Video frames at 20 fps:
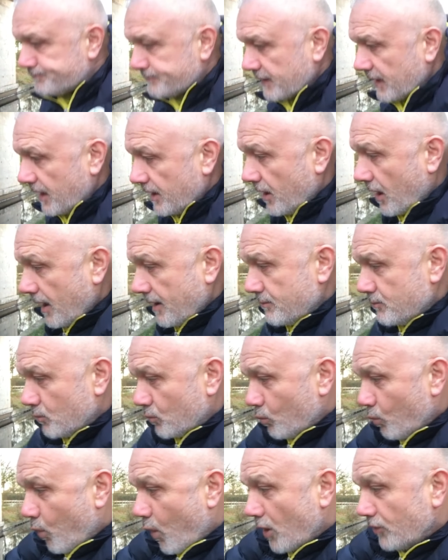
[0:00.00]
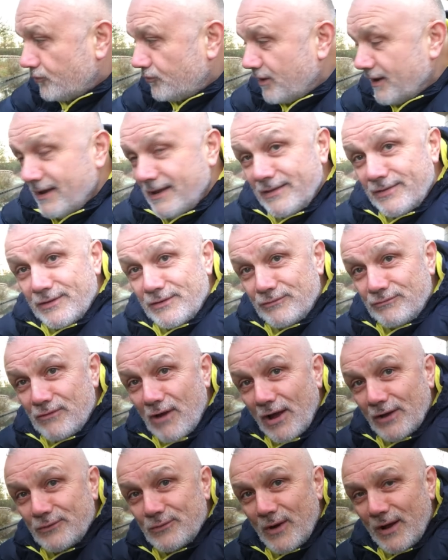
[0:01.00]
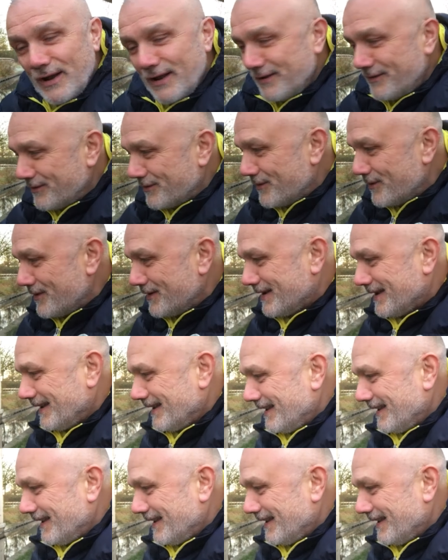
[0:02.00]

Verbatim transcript: And I'm watching the rod while I talk